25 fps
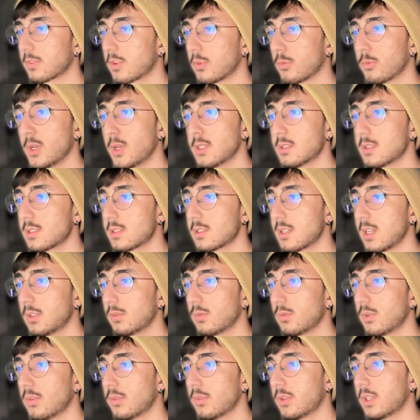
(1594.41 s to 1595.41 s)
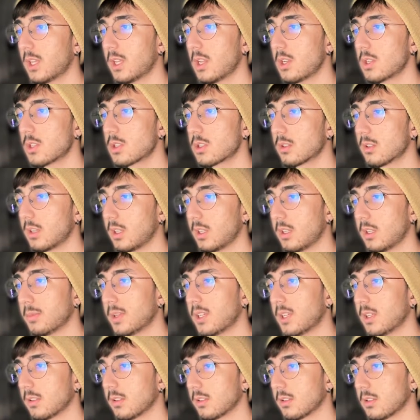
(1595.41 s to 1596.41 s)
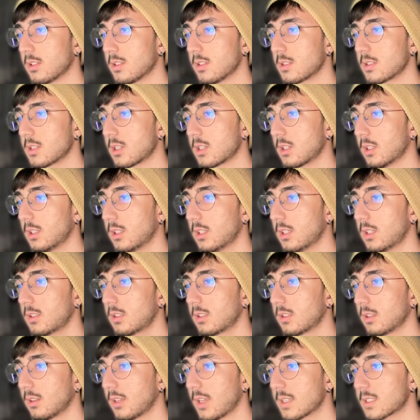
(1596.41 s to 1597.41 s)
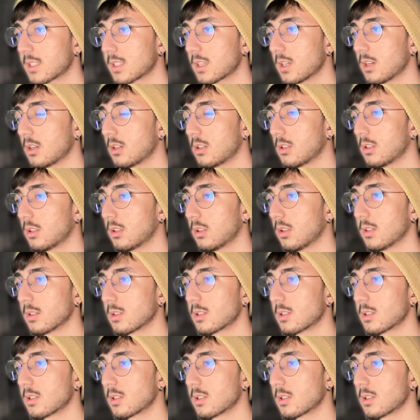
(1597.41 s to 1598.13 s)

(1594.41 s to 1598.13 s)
When send verification email is clicked, let's call a